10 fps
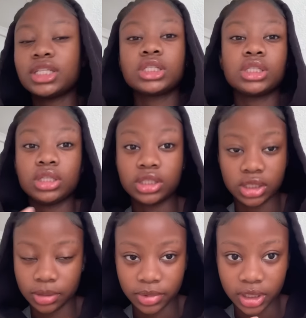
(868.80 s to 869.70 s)
just needs
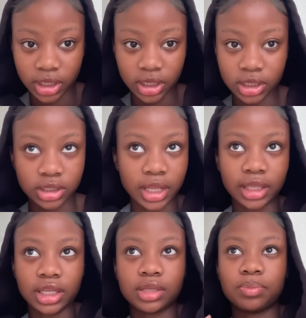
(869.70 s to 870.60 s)
deep cleaning because
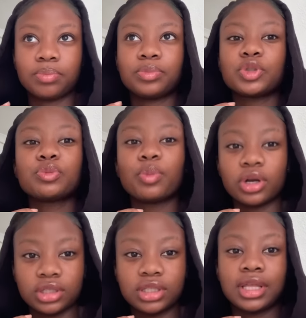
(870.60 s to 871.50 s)
like the
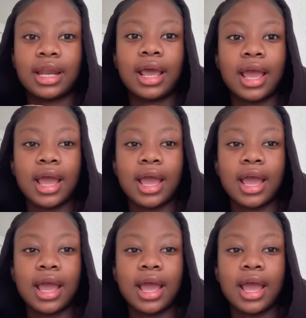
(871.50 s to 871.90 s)
spots that